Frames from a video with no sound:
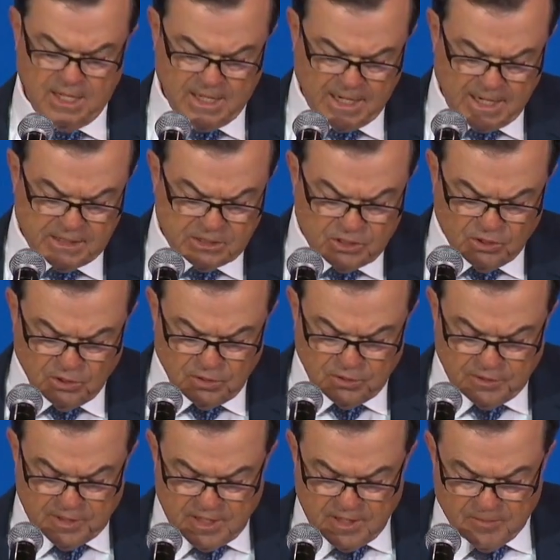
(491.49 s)
I
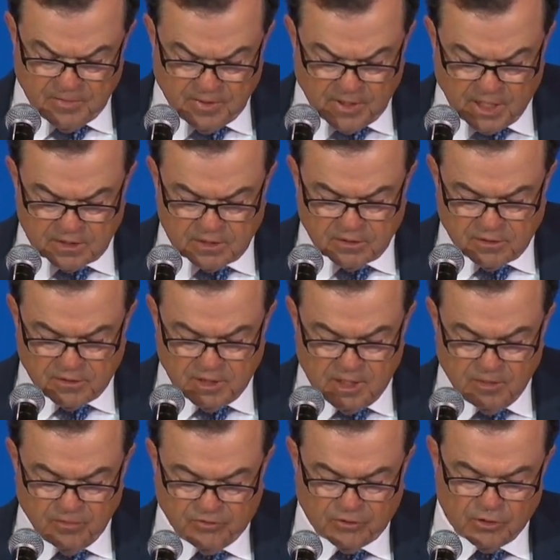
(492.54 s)
told them that the
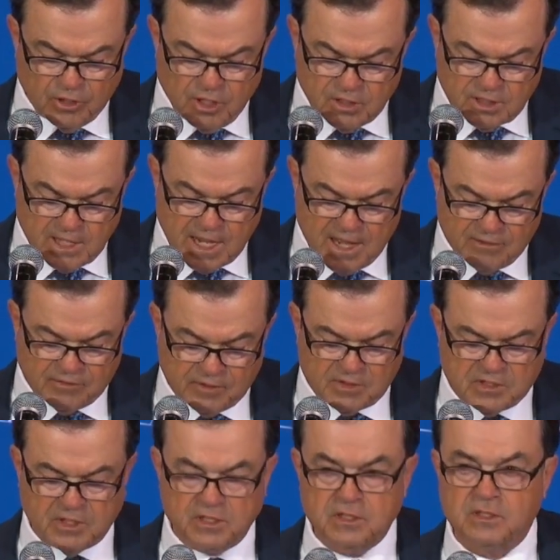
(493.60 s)
theme for all
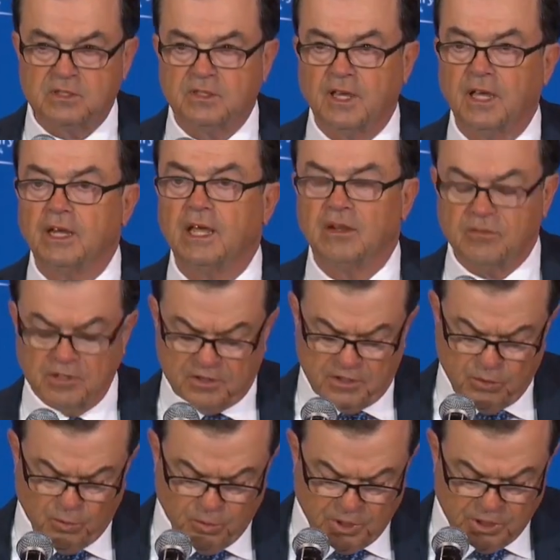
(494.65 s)
conferences and
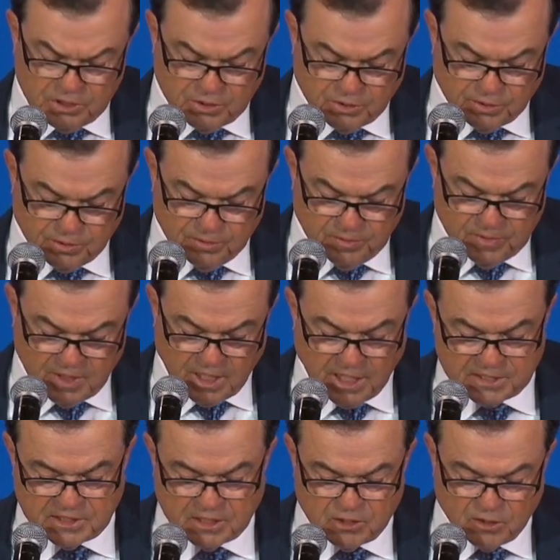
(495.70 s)
everything we do
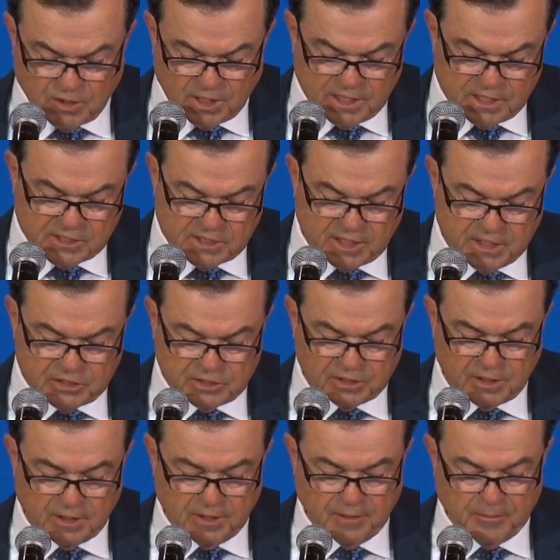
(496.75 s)
as an
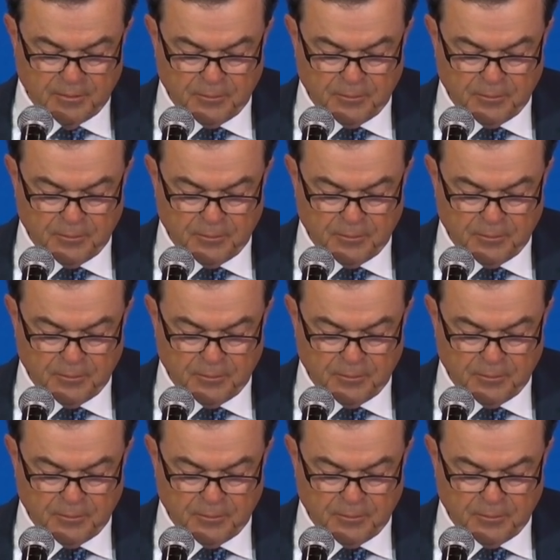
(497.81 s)
organization